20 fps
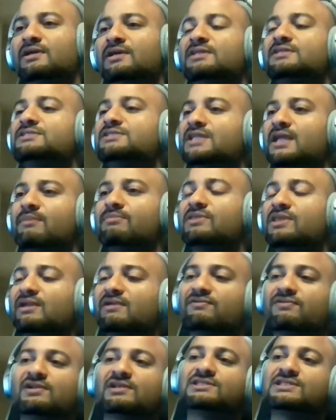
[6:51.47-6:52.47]
Same
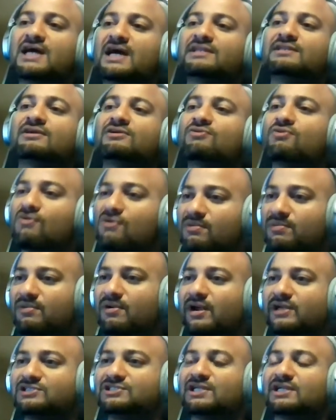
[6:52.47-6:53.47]
thing for a .NET Core
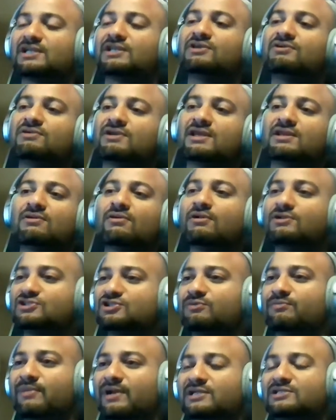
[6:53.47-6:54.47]
project, you can
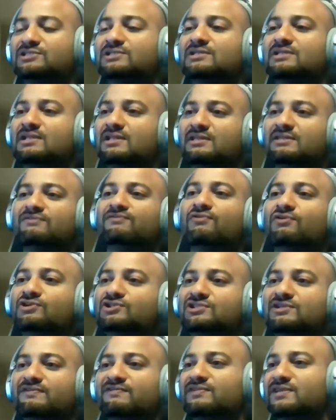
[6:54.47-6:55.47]
also mention the
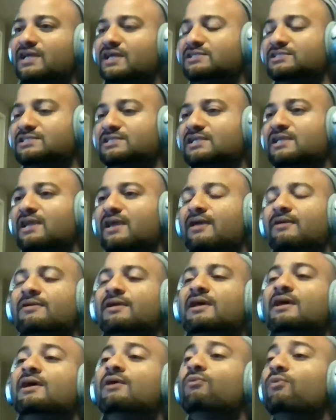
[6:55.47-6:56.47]
version of the SDK.
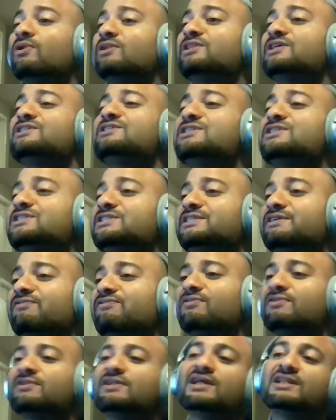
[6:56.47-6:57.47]
Well, this is
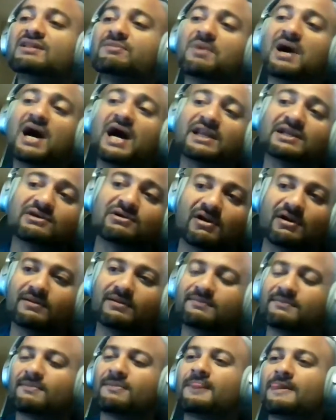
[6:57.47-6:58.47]
different than the moniker.
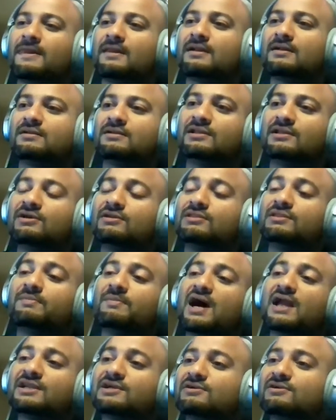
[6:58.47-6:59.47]
The
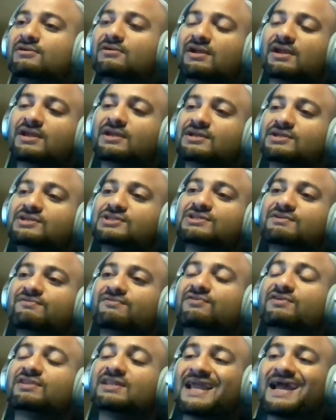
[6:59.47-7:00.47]
moniker is
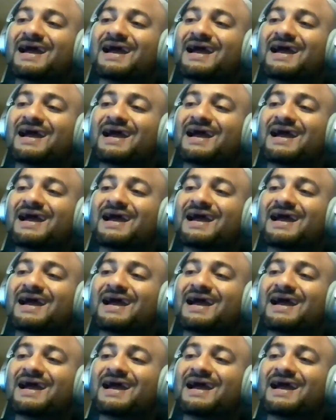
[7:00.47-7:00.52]
for the